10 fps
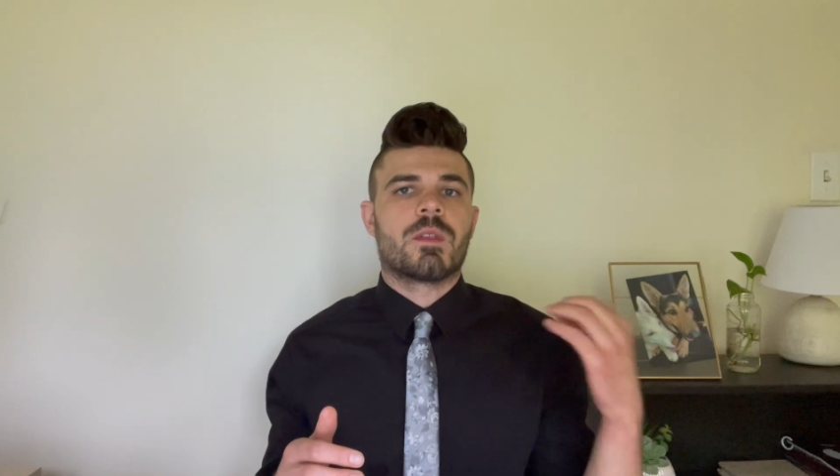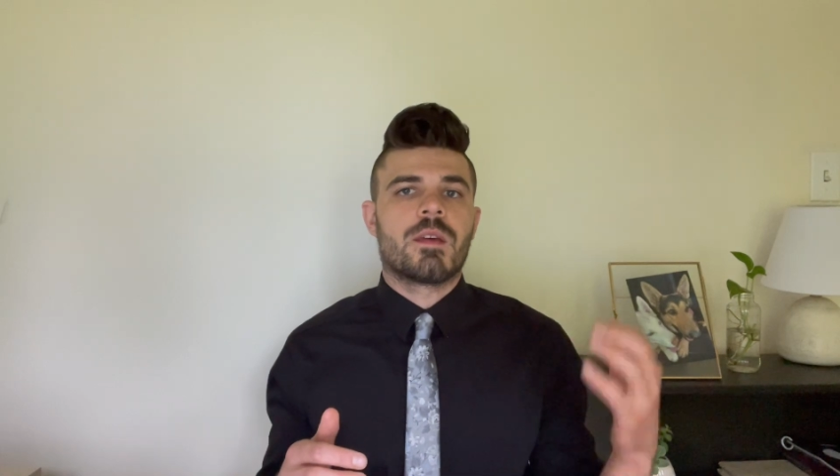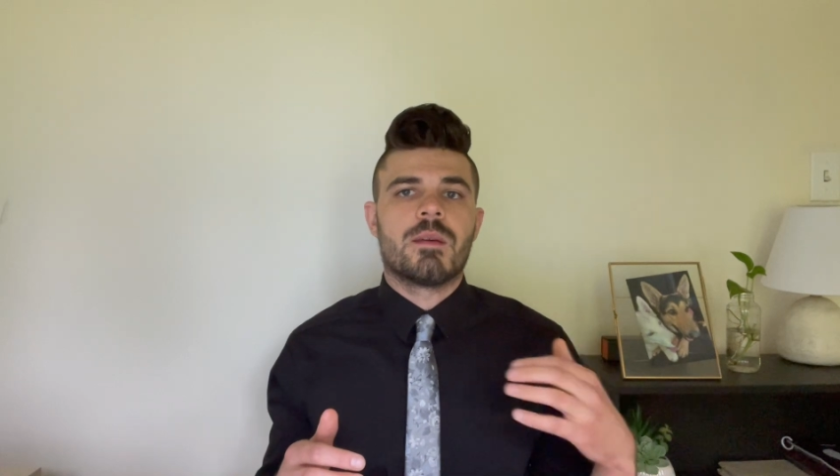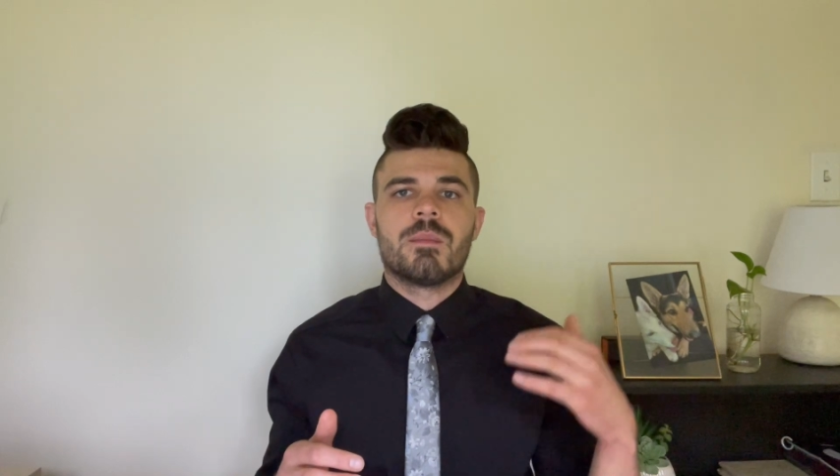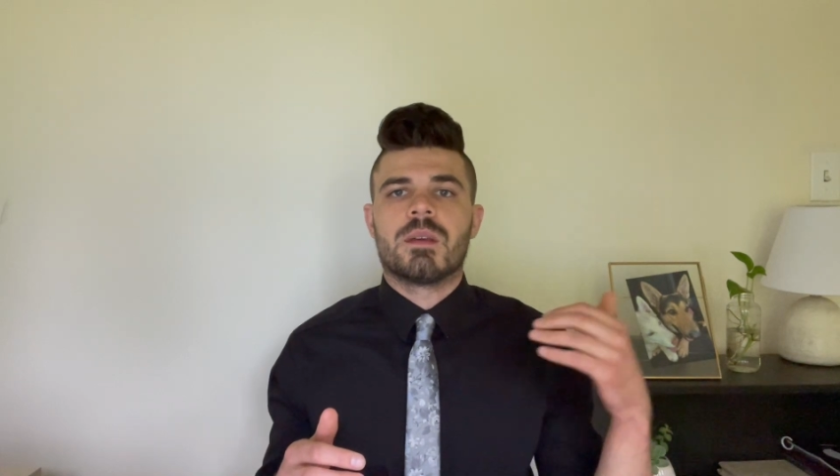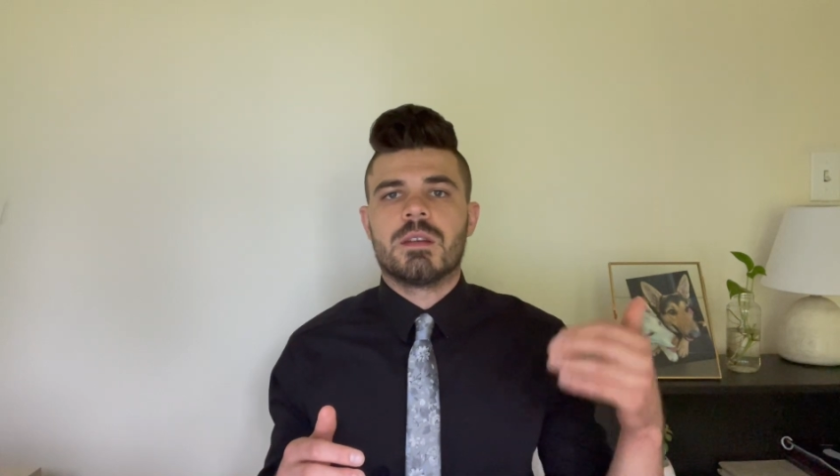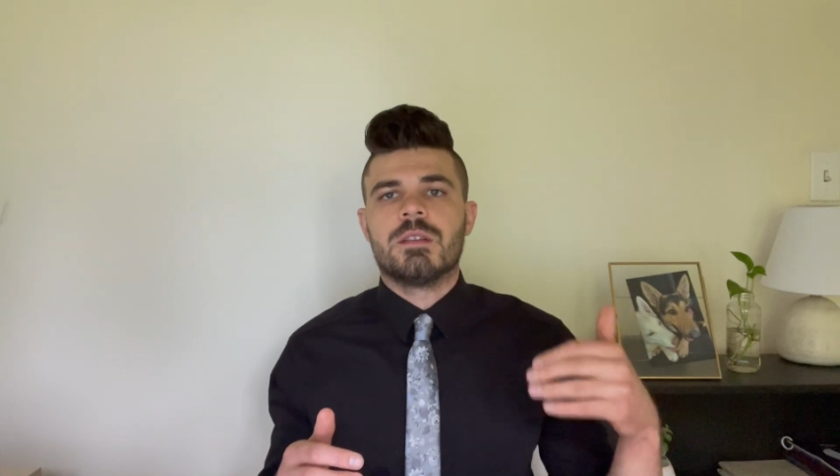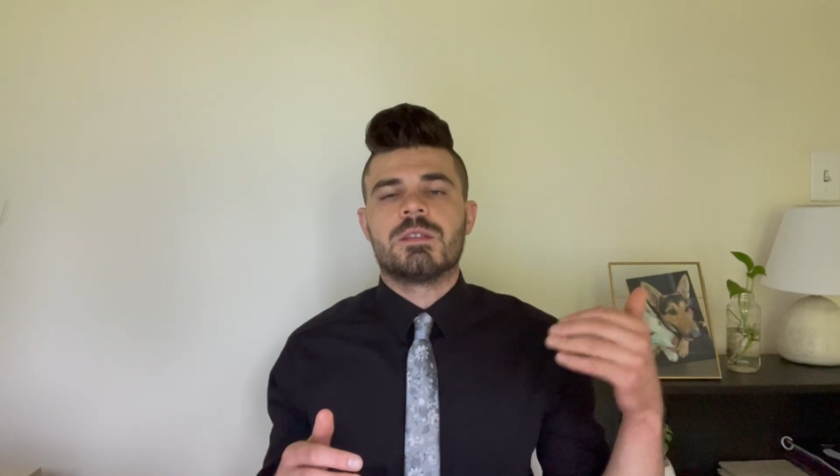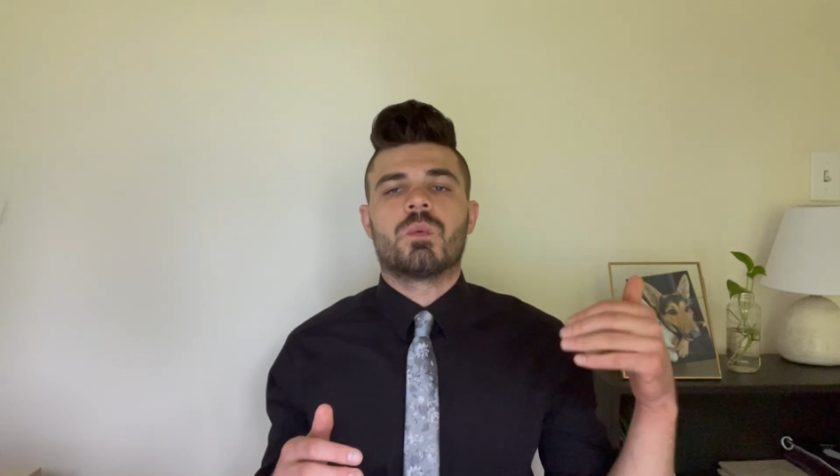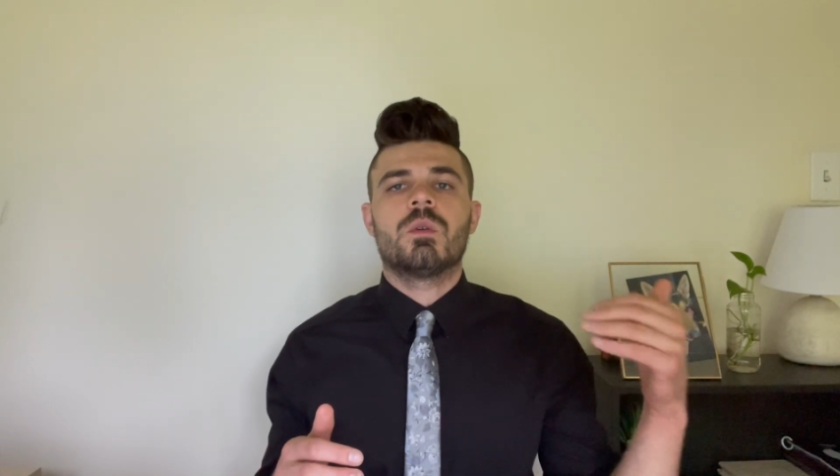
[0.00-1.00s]
Him and
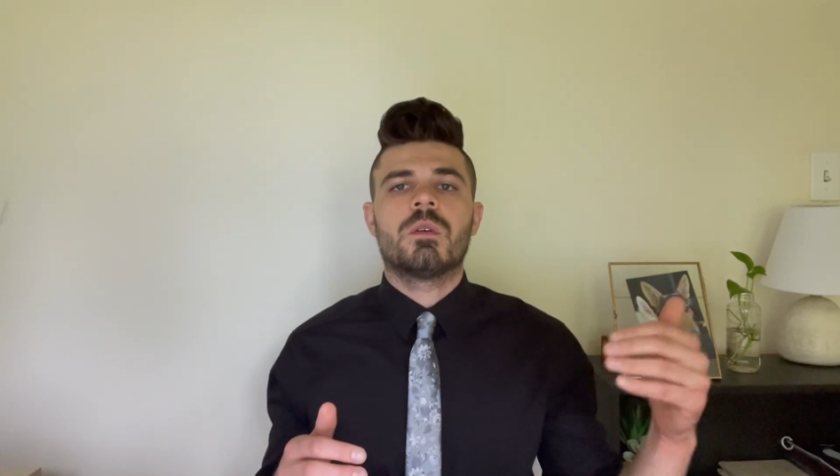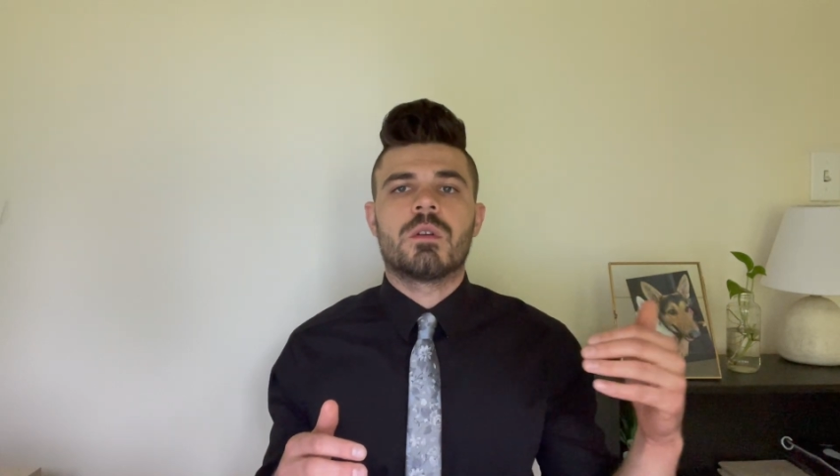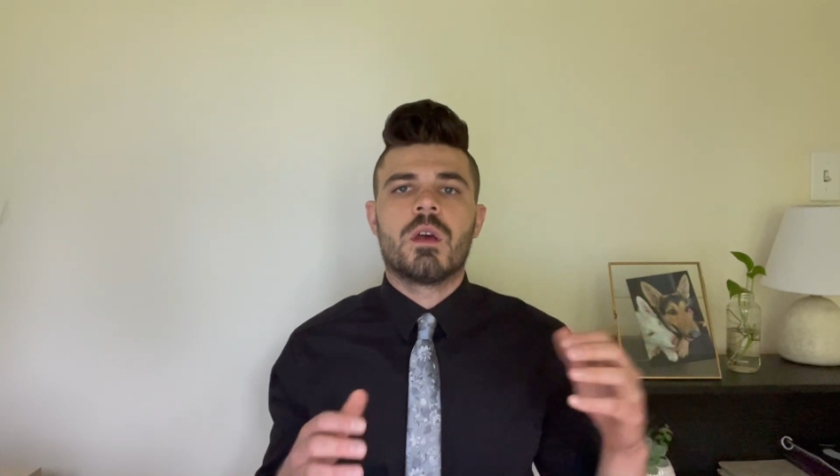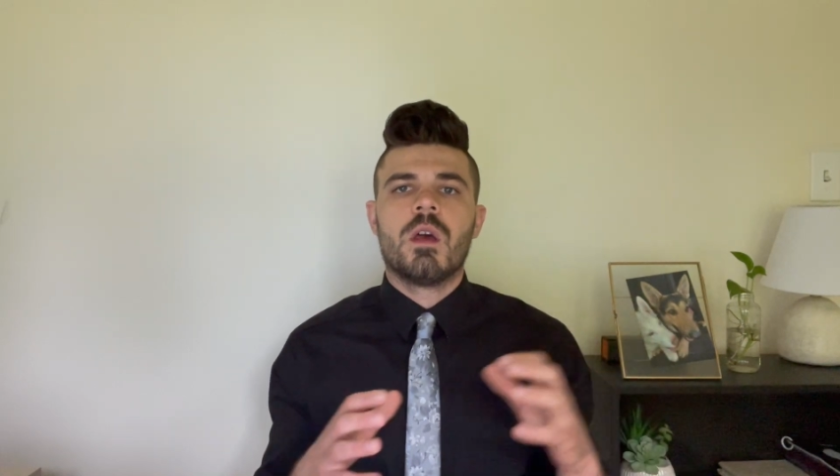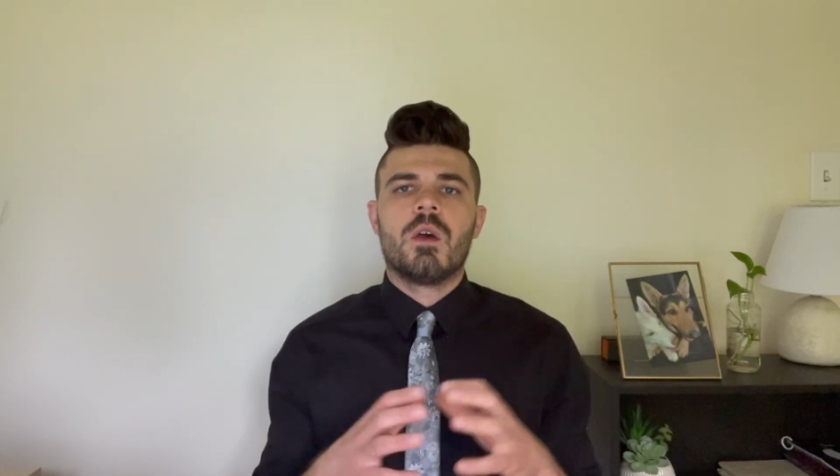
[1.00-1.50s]
His Word